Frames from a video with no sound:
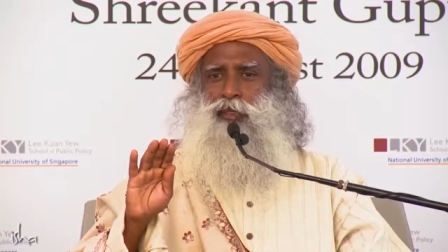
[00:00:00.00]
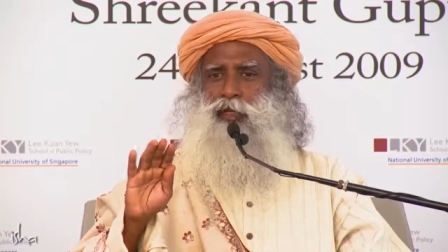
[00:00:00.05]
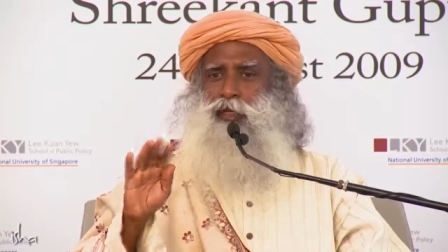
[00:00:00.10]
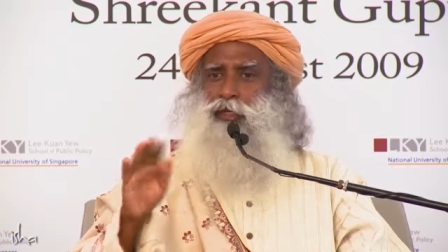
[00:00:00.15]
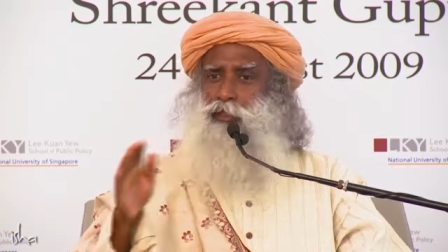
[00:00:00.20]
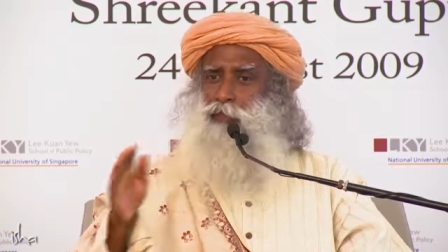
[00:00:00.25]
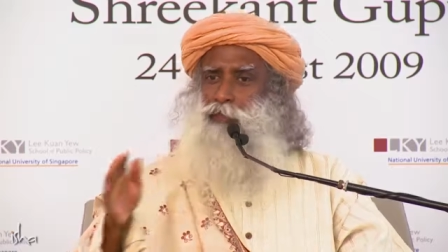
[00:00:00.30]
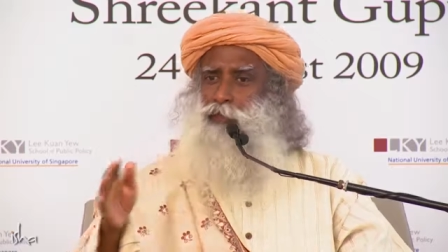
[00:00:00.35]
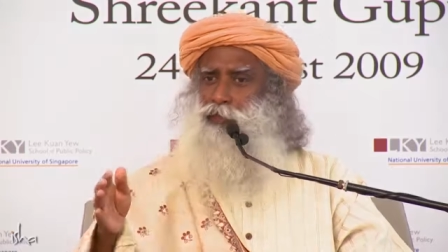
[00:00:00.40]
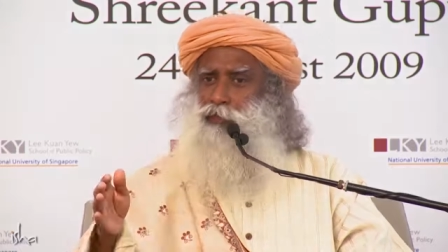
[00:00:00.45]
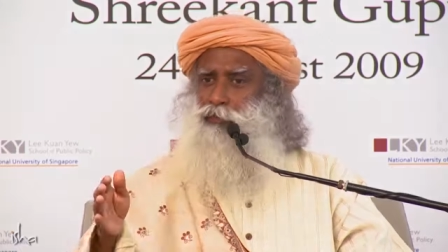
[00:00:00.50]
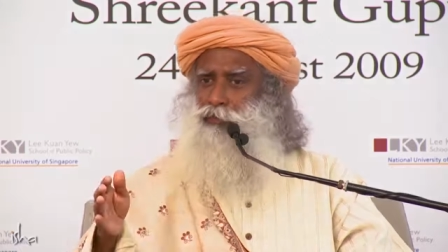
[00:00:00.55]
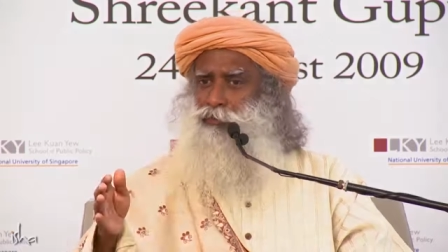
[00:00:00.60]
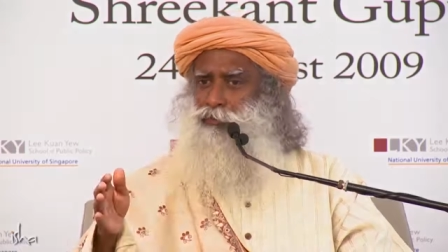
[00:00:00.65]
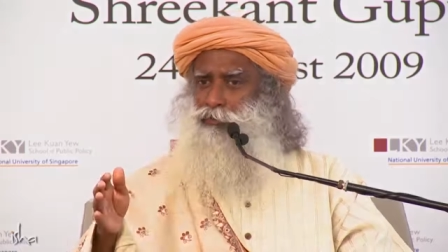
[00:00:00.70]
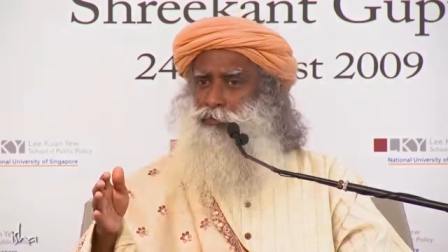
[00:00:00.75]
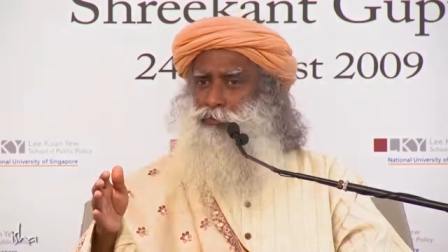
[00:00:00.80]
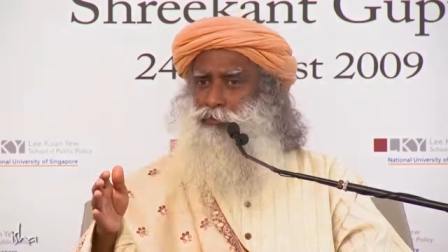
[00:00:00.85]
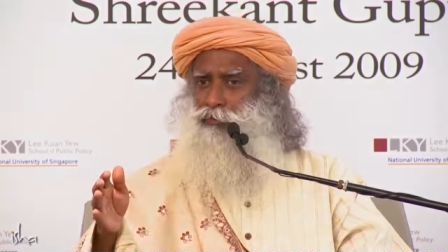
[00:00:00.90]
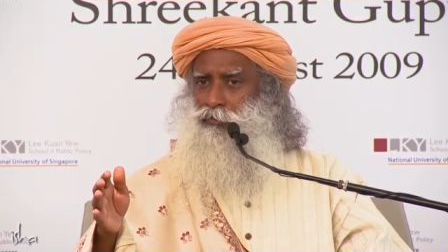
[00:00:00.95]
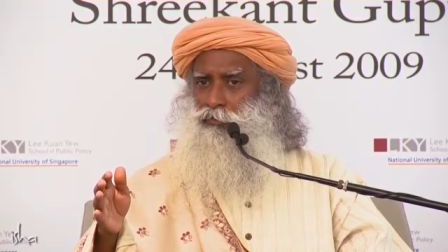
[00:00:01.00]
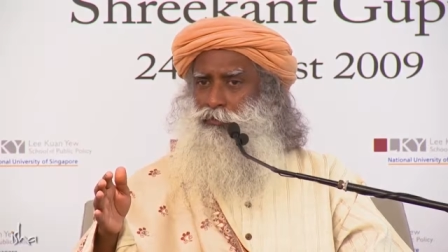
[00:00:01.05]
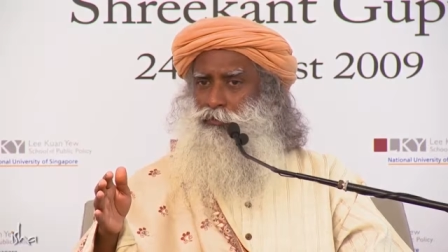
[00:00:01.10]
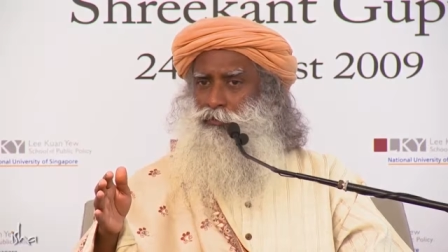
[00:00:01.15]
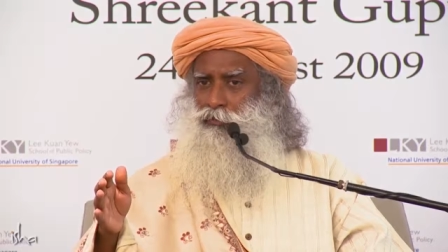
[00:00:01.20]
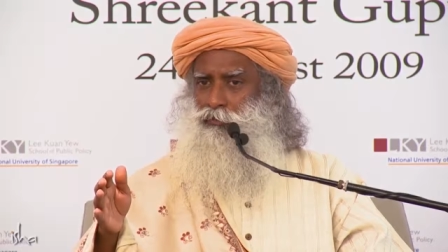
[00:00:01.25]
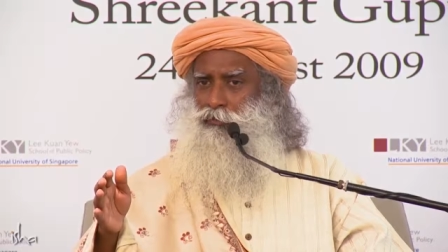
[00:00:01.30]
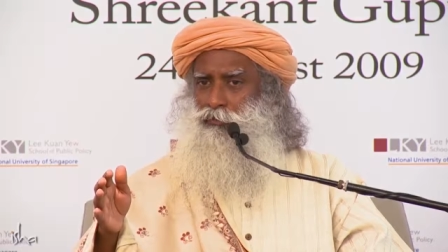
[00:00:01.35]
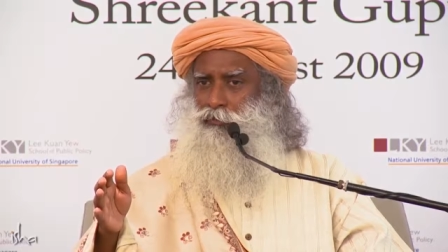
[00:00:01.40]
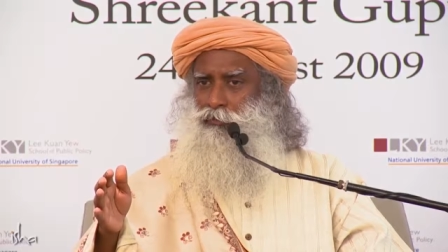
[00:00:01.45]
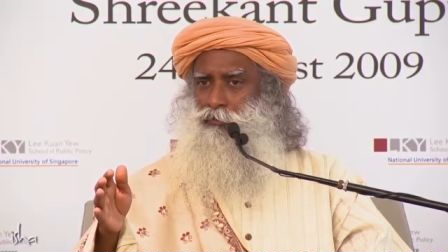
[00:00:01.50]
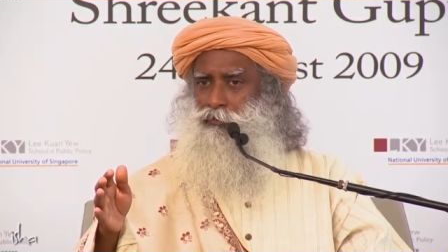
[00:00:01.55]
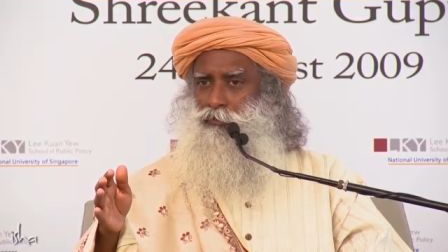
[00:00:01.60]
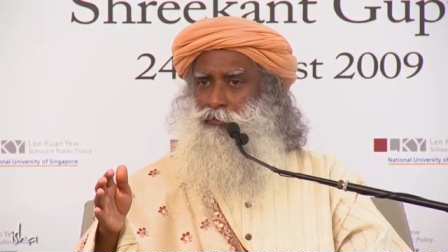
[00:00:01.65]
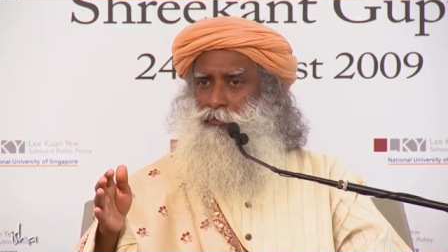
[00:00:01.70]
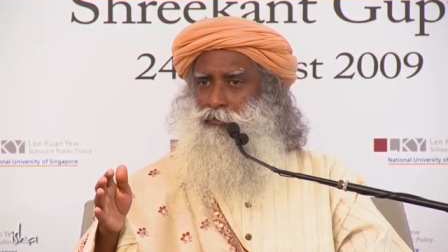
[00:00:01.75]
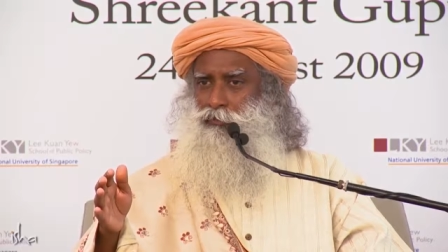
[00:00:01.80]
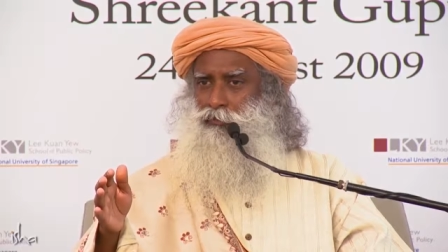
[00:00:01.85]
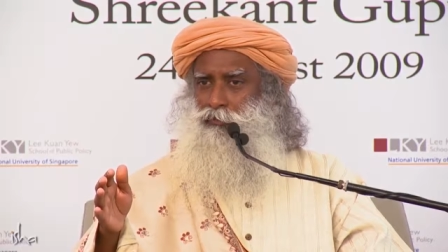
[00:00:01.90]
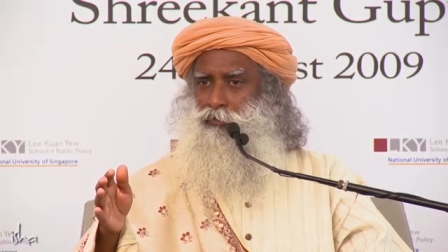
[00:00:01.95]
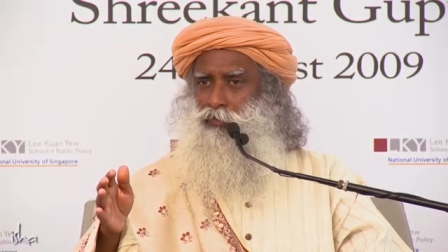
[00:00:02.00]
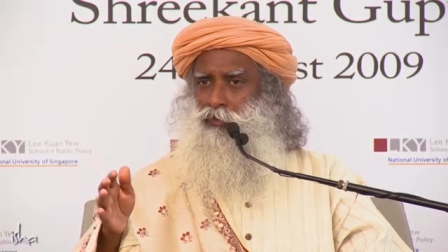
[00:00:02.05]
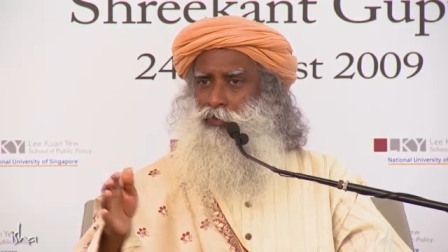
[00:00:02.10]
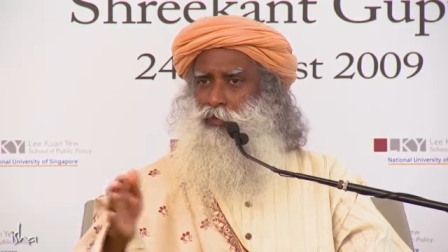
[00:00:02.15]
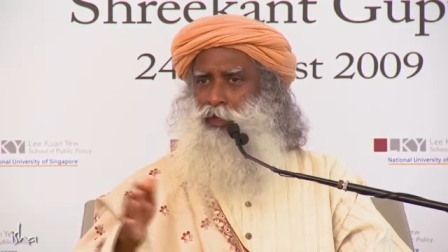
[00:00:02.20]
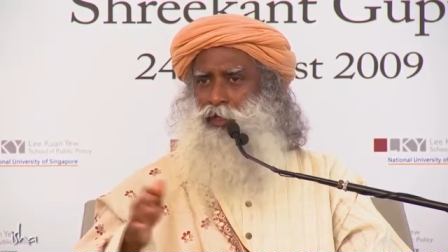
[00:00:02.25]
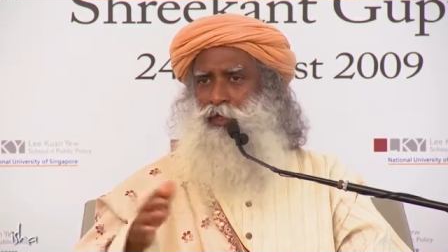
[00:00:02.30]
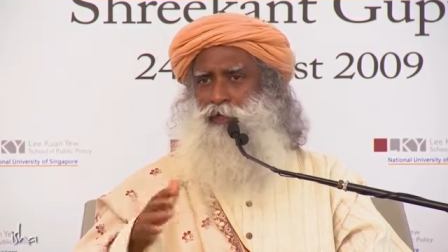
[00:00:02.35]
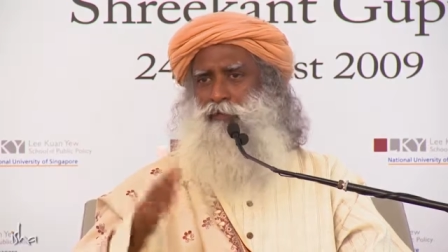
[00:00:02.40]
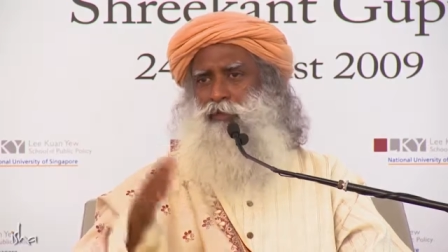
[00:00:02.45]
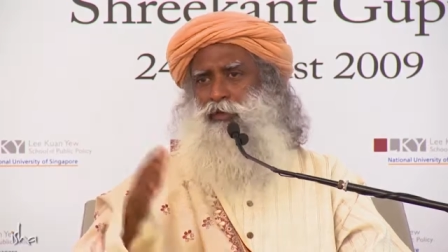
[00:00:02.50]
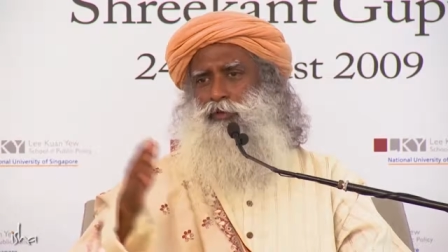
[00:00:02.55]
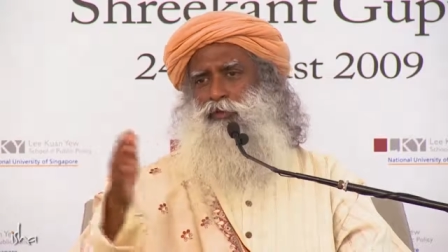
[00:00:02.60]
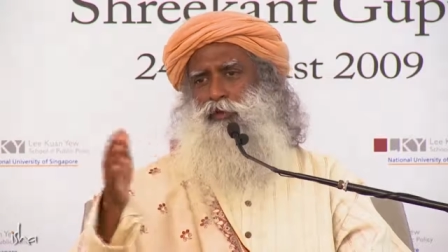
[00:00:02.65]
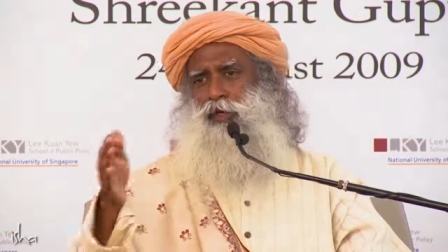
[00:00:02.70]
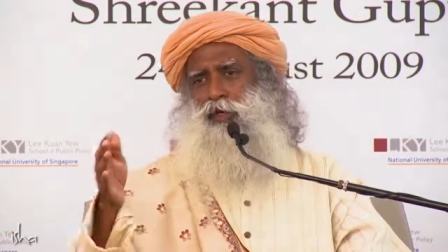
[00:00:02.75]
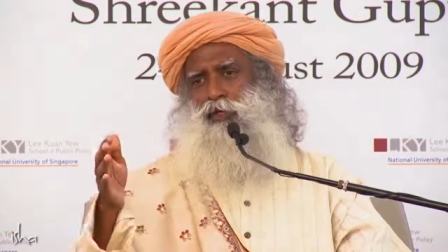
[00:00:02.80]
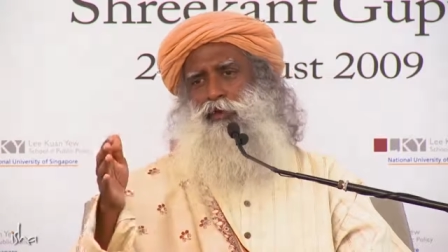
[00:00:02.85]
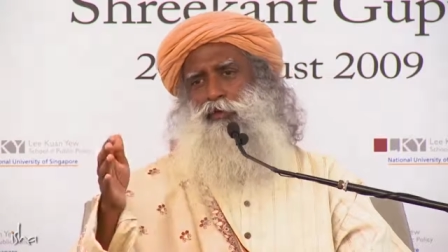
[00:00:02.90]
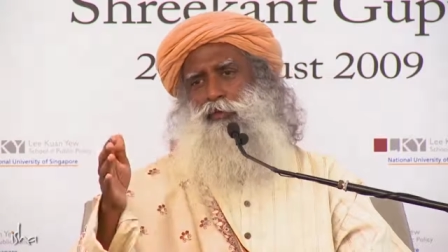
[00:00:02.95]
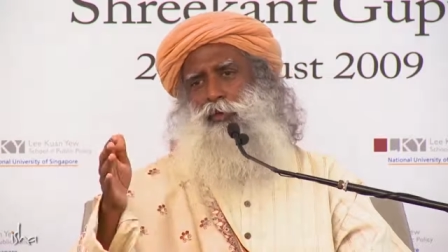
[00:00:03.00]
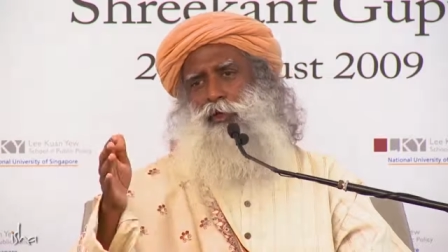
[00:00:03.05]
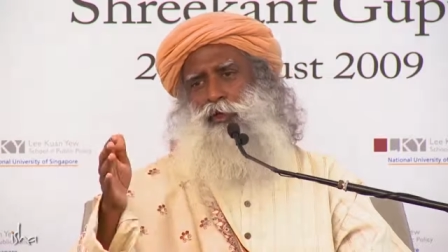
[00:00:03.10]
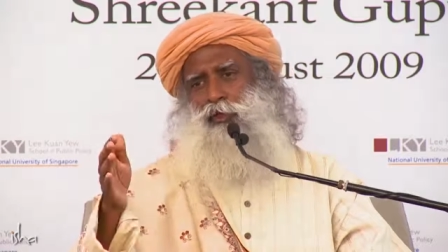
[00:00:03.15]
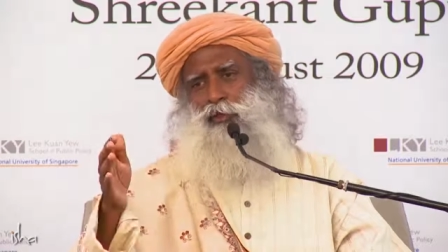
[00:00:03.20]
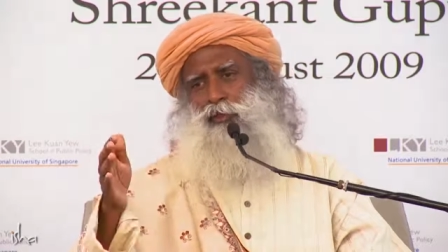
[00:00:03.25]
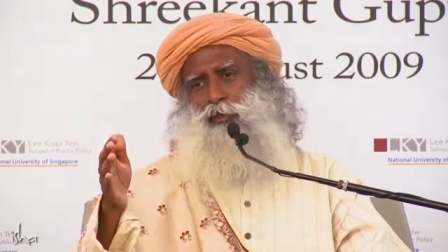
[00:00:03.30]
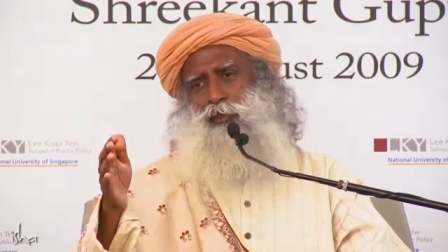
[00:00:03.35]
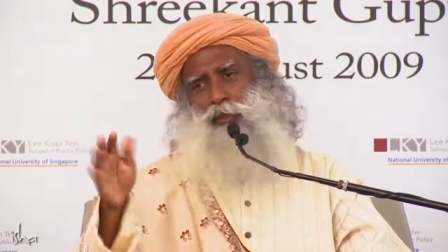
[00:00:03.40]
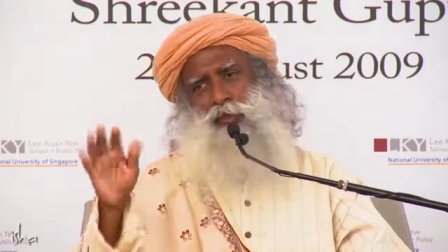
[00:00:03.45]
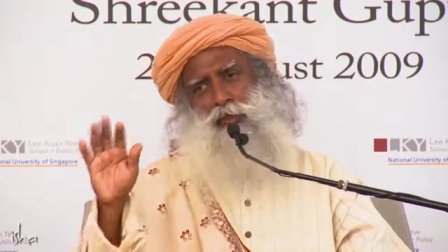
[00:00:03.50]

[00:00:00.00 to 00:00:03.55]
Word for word: Can it be you? Whatever you accumulate